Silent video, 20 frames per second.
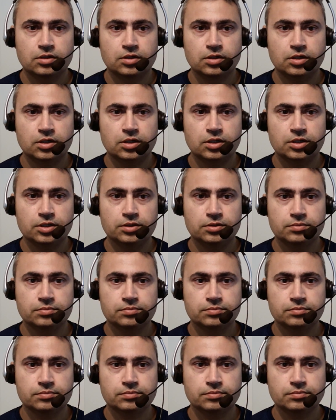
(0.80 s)
Hi,
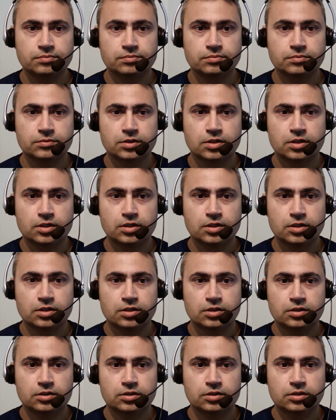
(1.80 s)

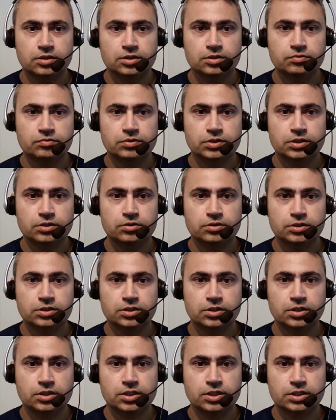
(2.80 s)
this video is
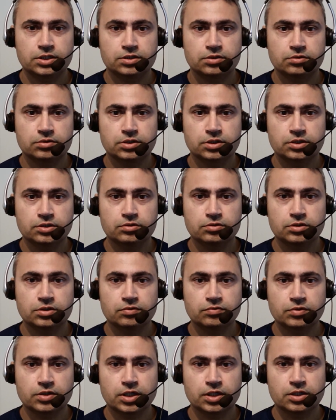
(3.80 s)
addressed to the youth
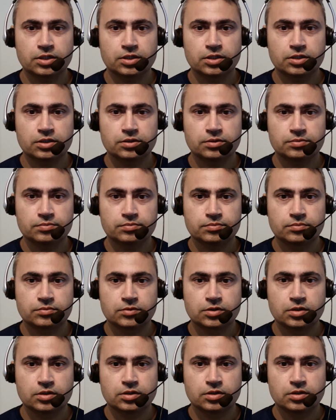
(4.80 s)
of Canada
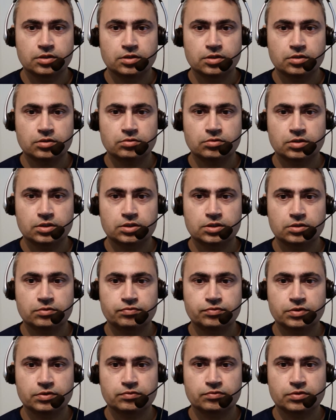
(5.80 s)
who are
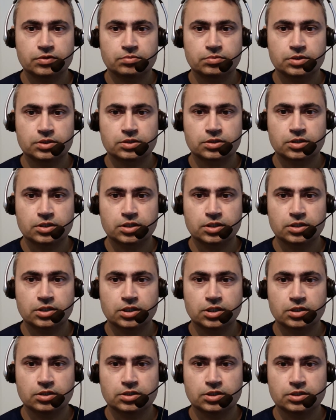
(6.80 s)
suffering from the
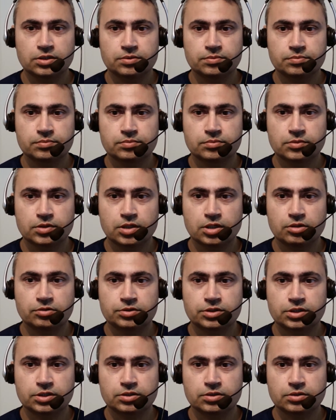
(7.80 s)
sky-high
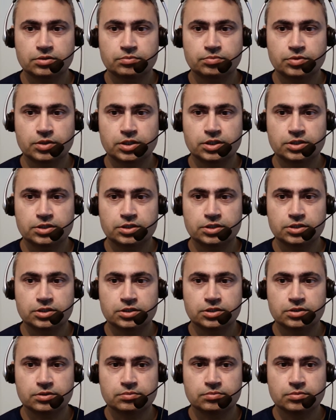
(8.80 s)
housing prices.